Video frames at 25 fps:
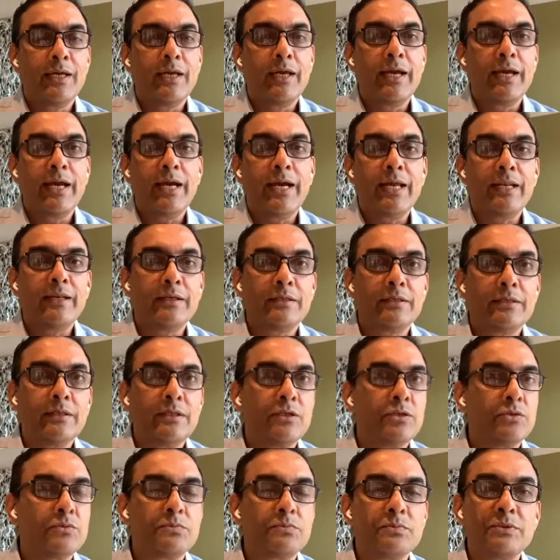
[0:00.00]
and,
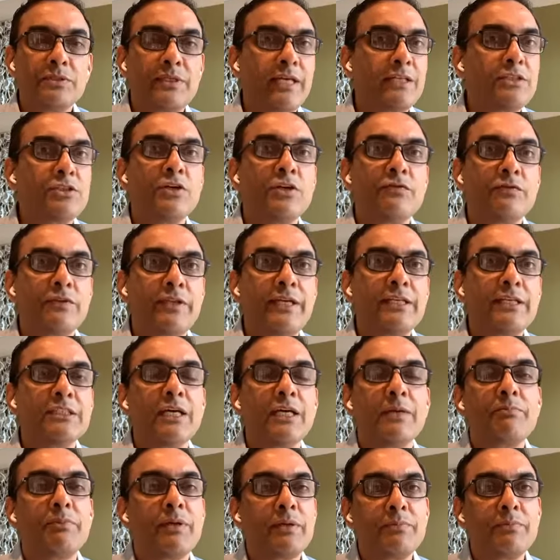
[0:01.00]
sets of things
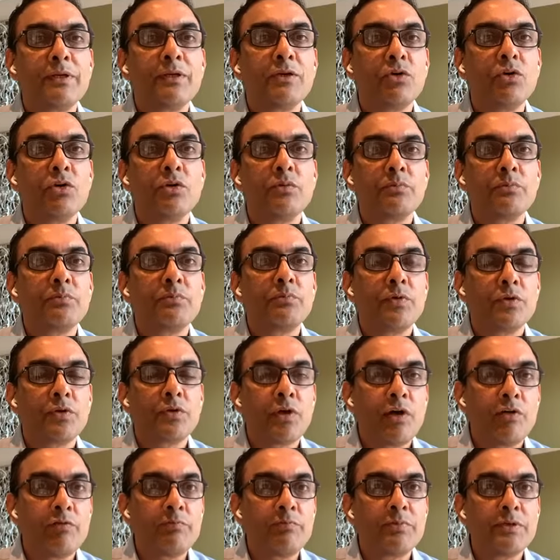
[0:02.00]
that people could put
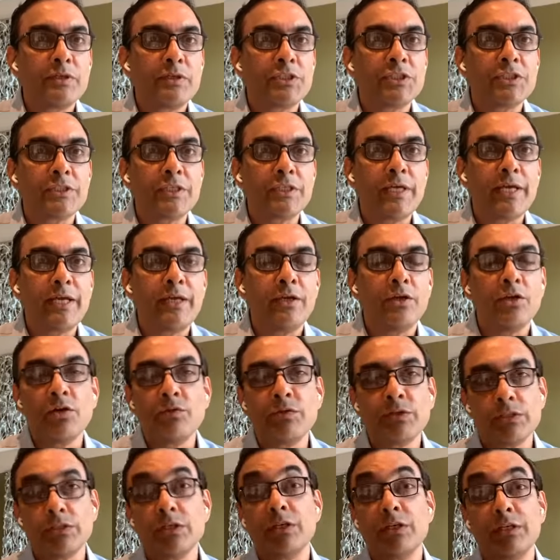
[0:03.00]
off purchasing. We
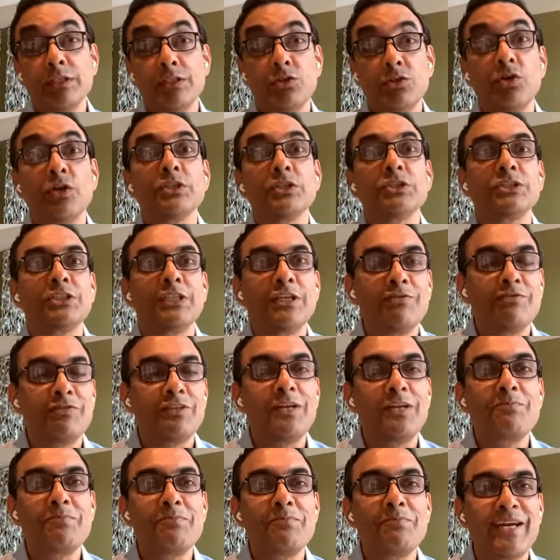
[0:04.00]
certainly saw a shift
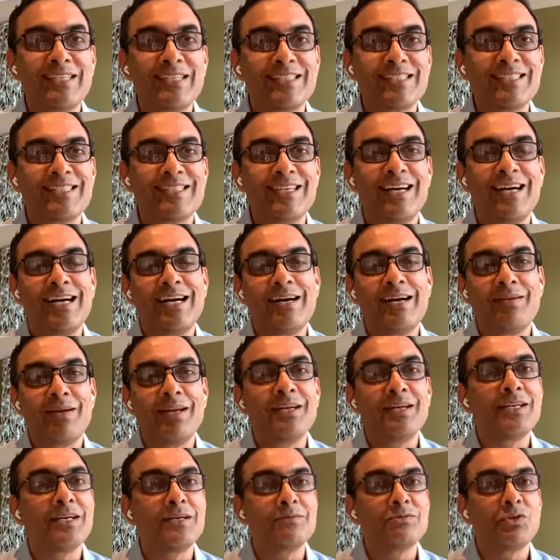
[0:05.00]
in mix
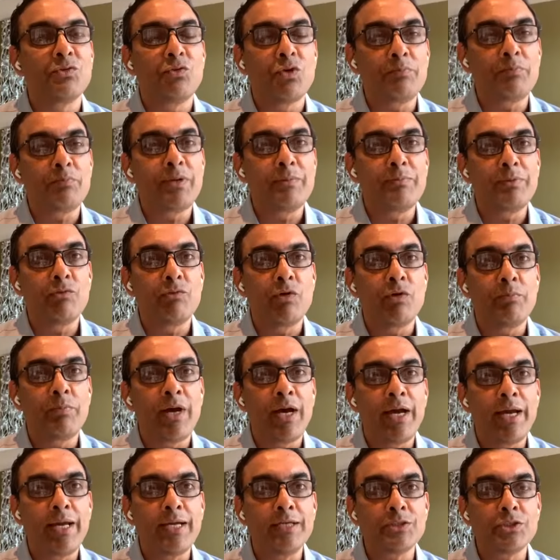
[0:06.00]
in terms of what people were
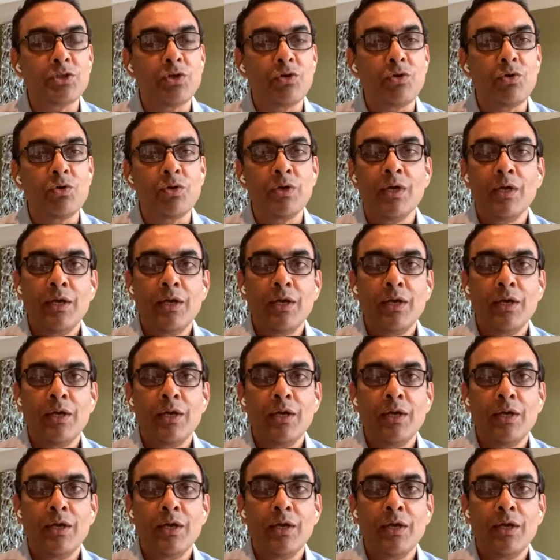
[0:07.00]
buying. So,